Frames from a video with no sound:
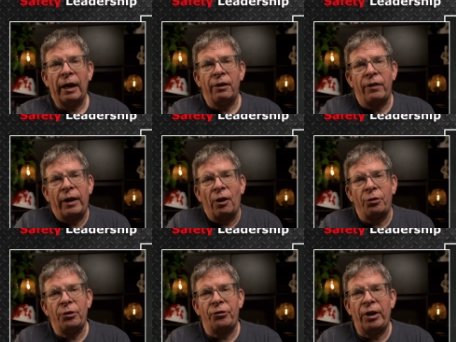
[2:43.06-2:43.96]
And the
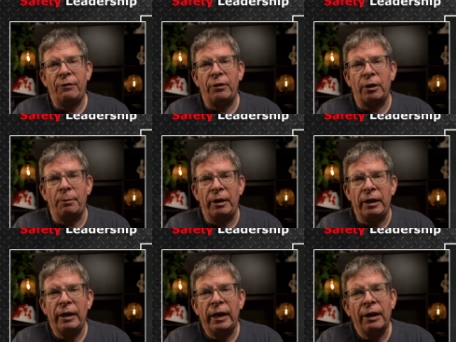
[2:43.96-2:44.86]
Health and Safety
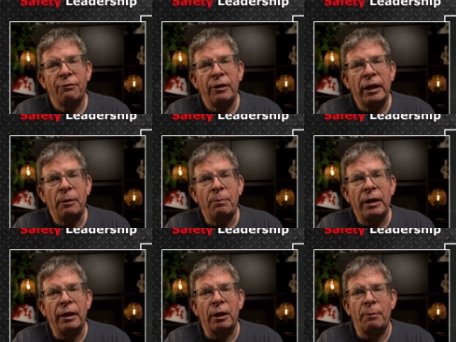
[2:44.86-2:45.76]
Committee, if need
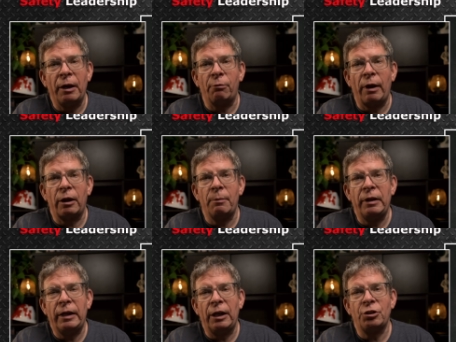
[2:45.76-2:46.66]
be, can make
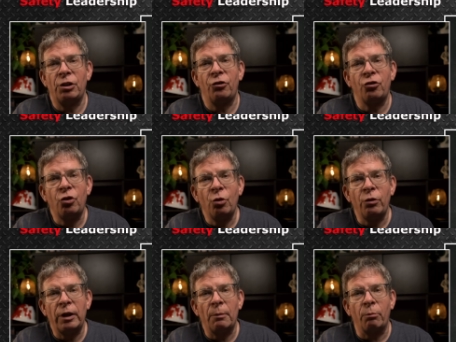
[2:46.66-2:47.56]
recommendations
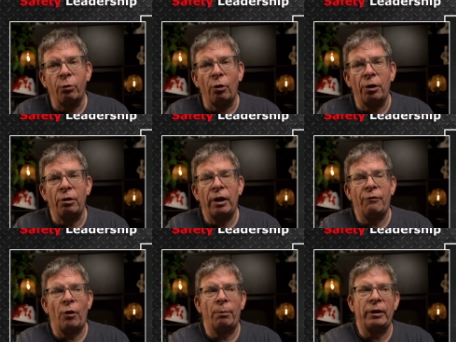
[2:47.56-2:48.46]
to the employer
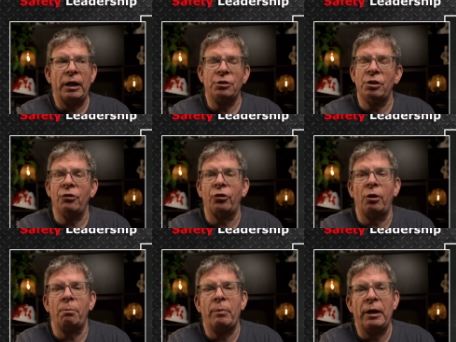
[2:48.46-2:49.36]
if obligations
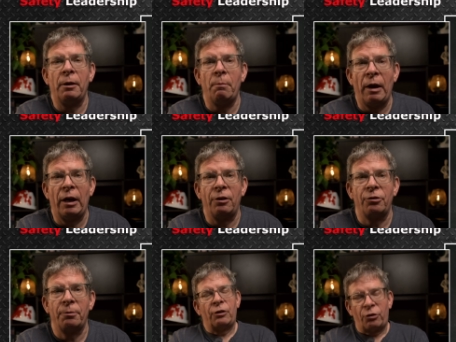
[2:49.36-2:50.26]
aren't being
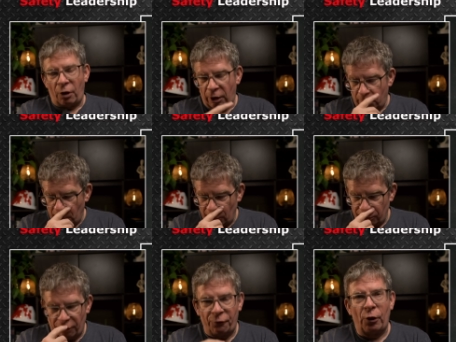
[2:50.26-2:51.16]
met. Let's talk
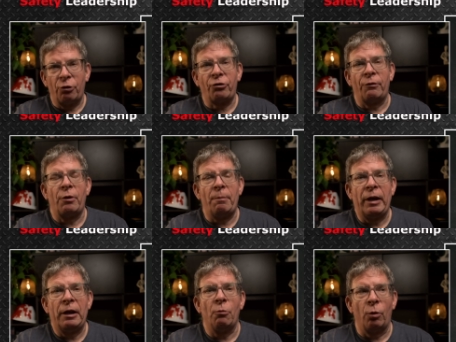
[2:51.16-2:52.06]
about the first of the
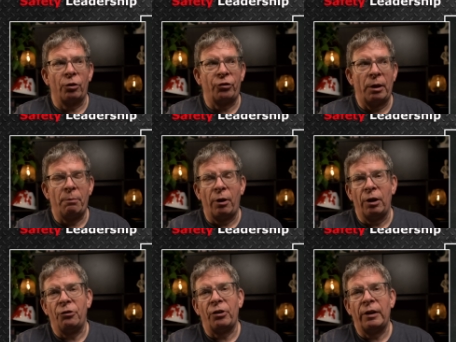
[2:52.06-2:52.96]
main worksite
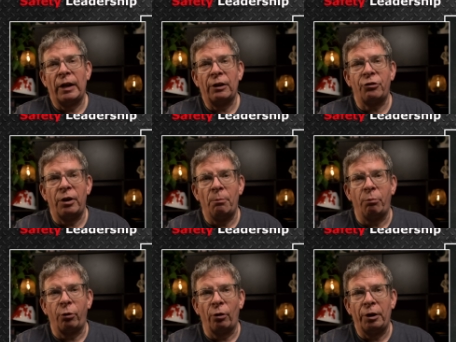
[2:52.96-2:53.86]
parties, and that's an
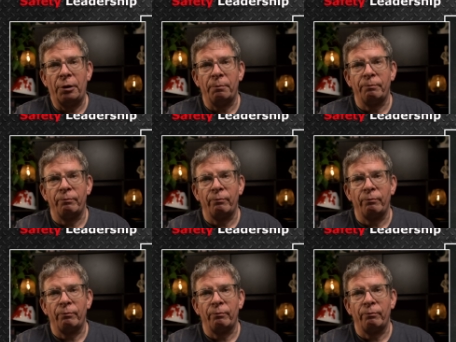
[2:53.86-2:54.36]
employer.